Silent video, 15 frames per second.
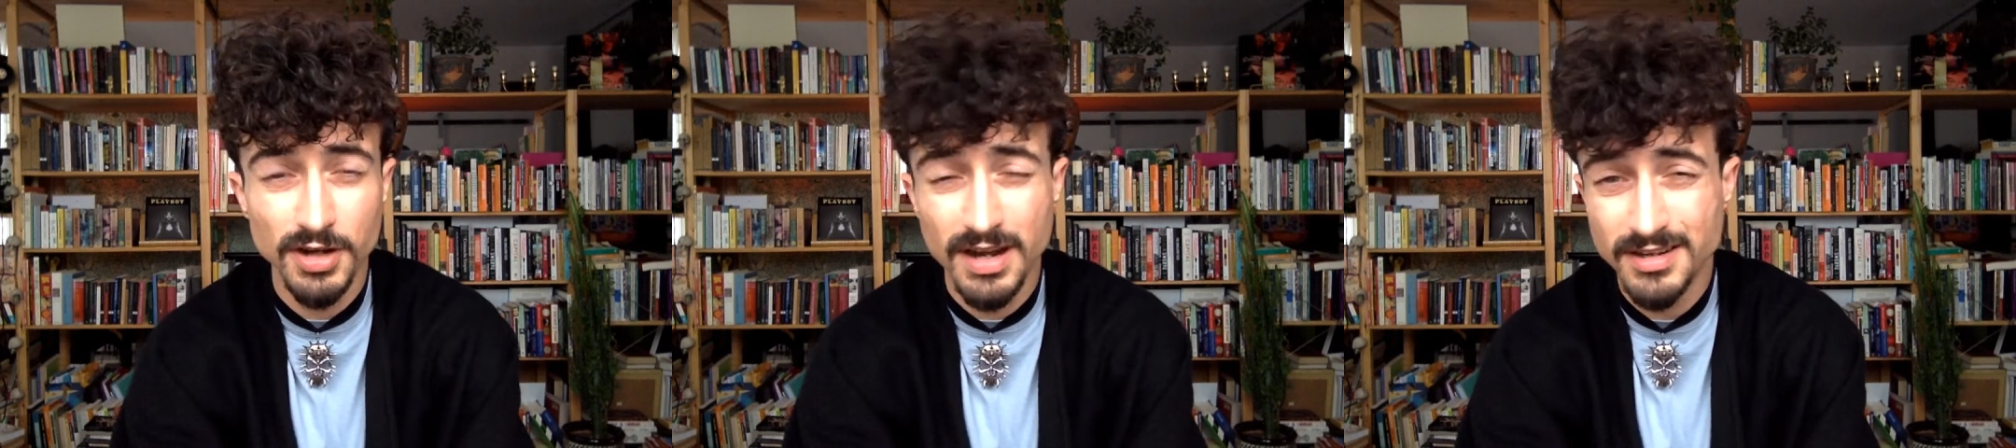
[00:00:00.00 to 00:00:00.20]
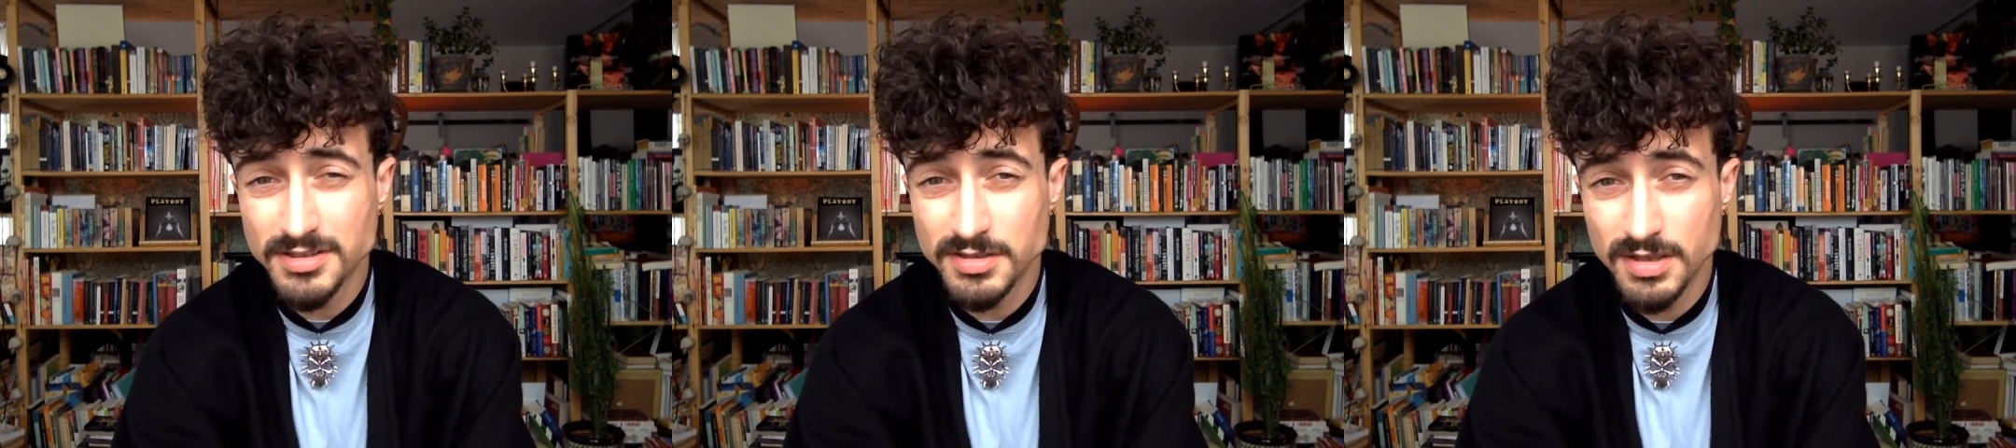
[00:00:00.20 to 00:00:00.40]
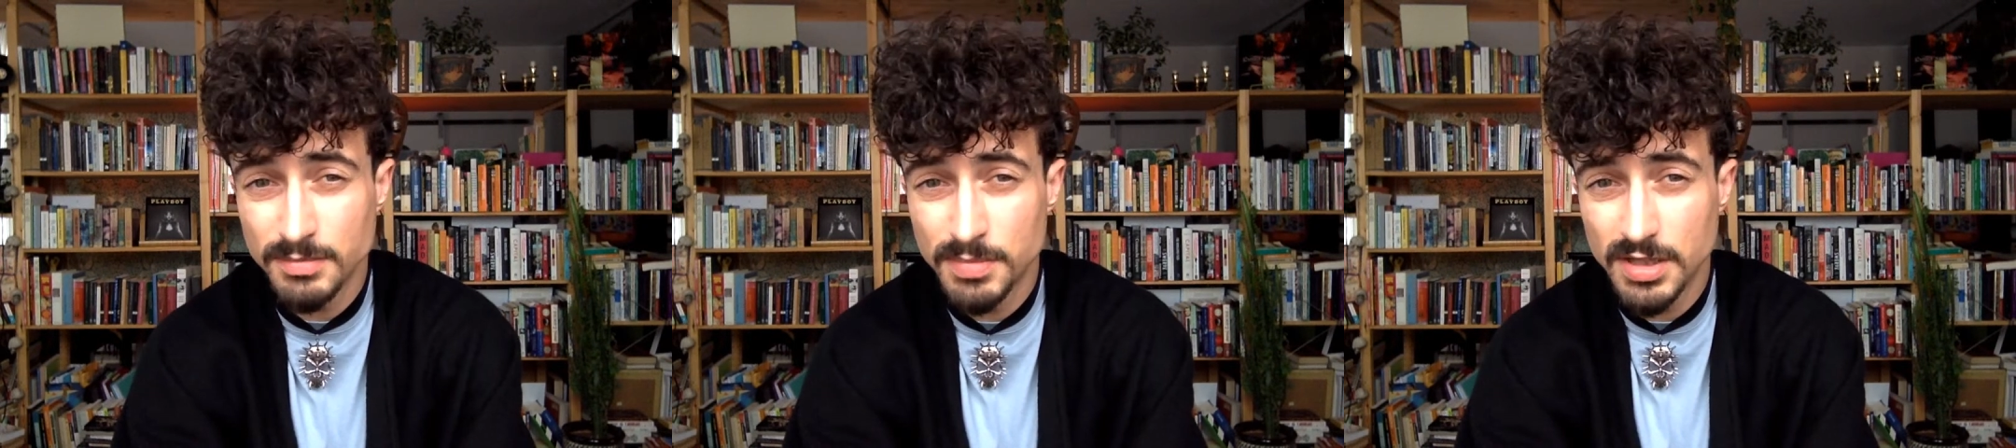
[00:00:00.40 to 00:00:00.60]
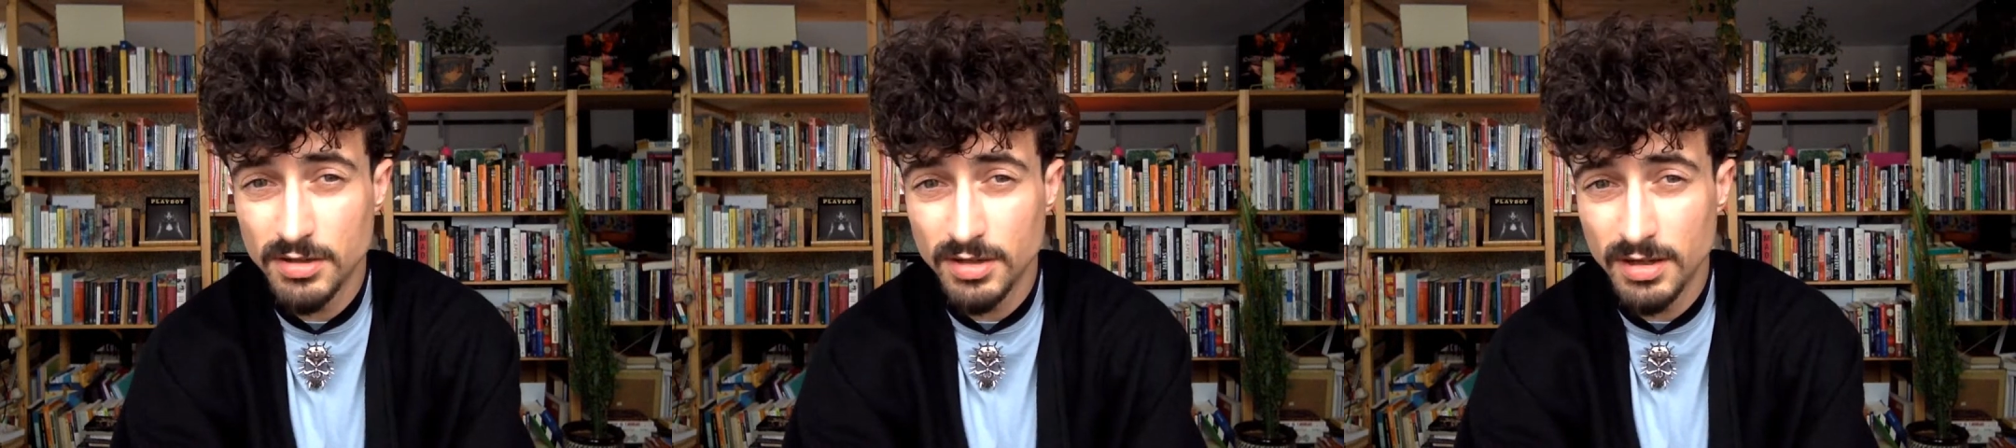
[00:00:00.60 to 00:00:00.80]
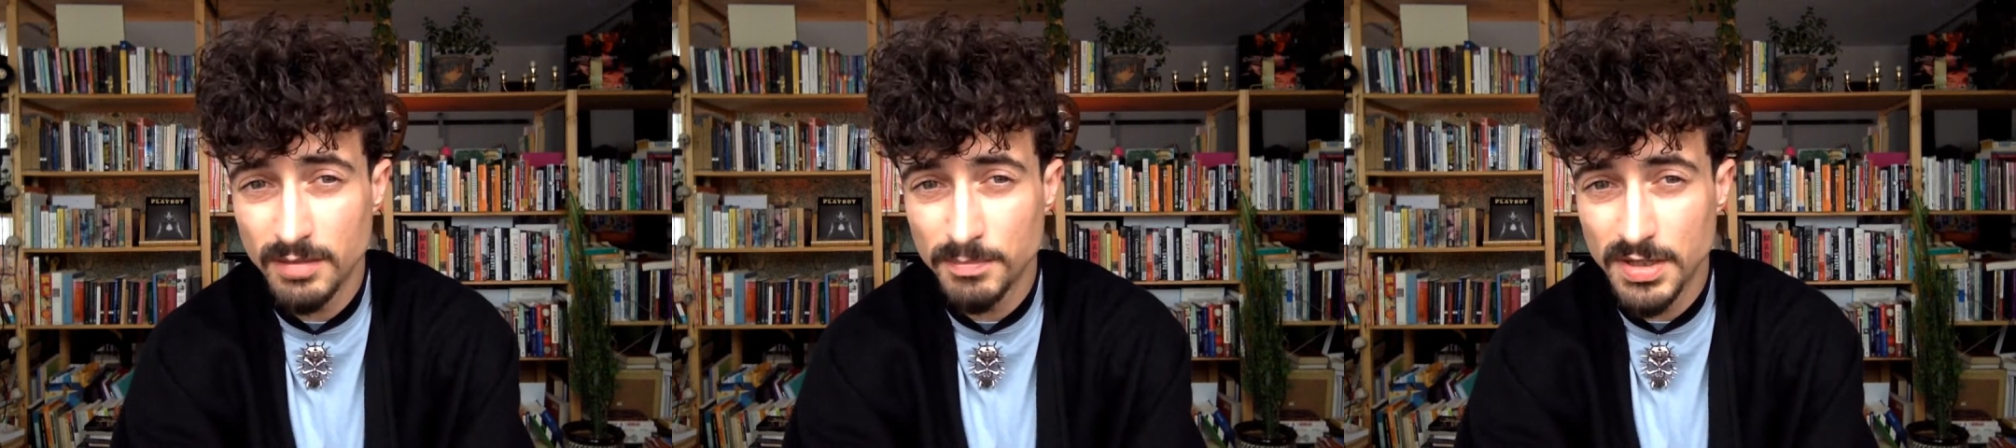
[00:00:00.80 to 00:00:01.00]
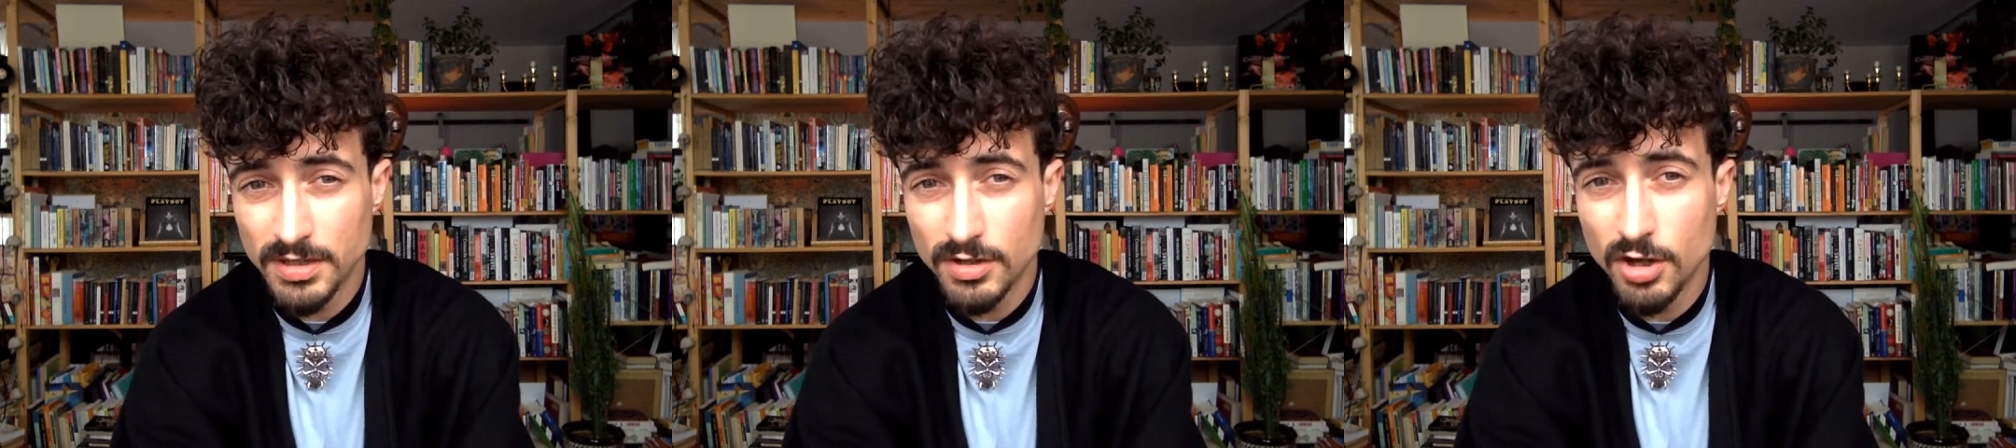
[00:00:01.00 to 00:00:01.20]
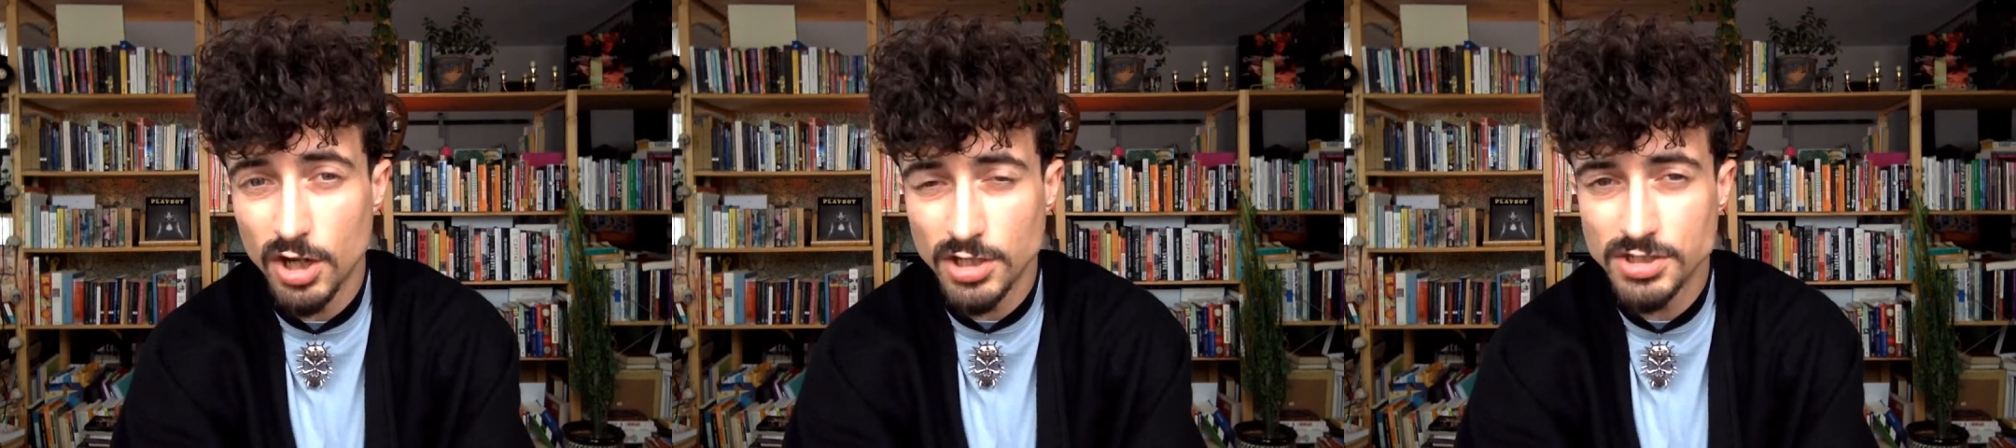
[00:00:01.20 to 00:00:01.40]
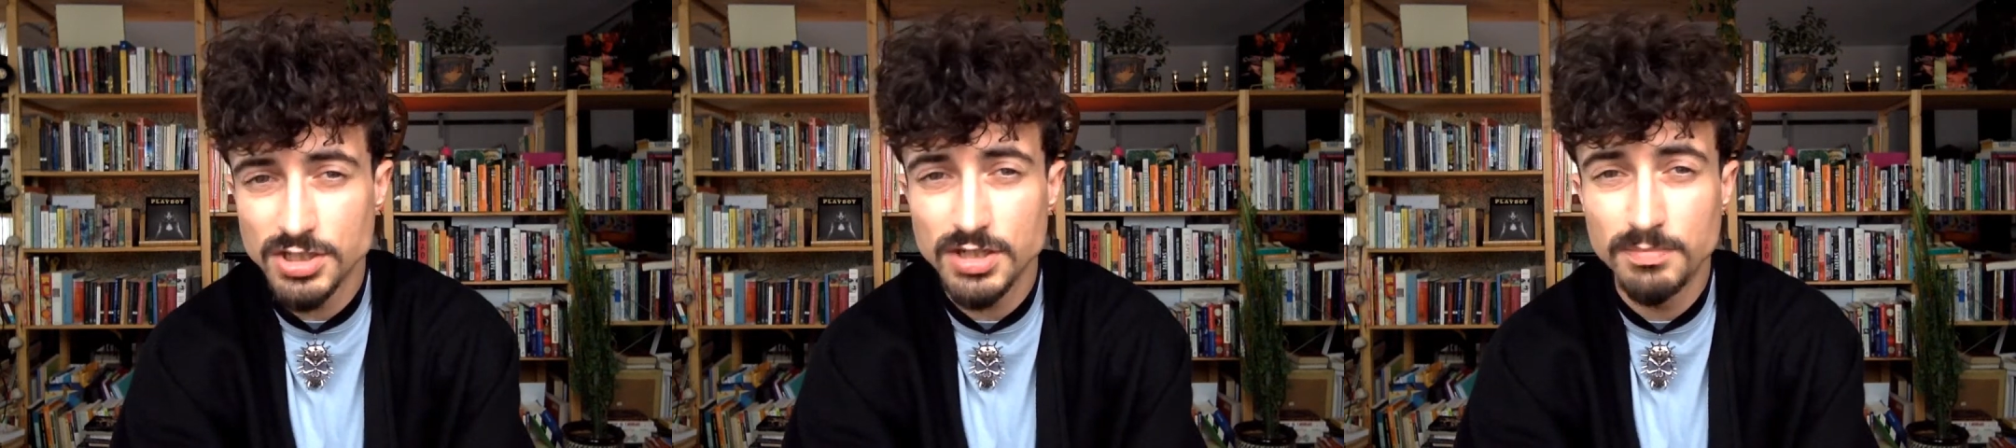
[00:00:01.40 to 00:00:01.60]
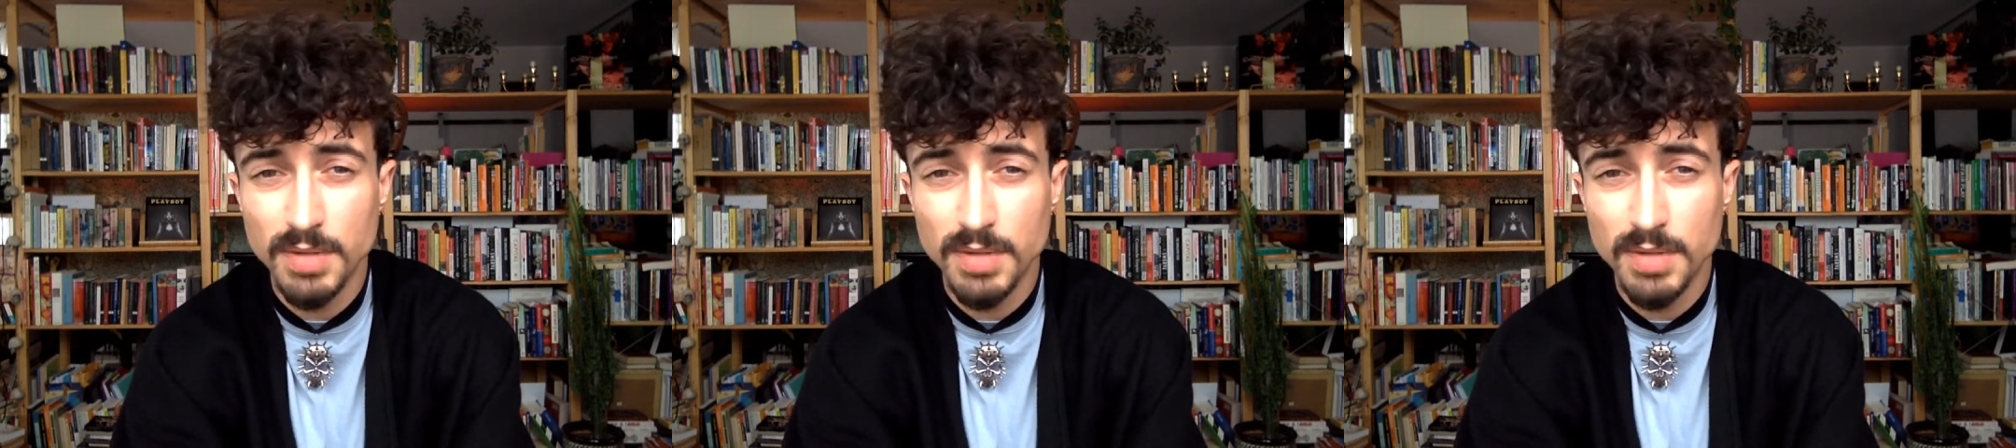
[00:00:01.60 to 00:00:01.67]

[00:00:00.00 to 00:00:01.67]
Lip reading: actually being haunted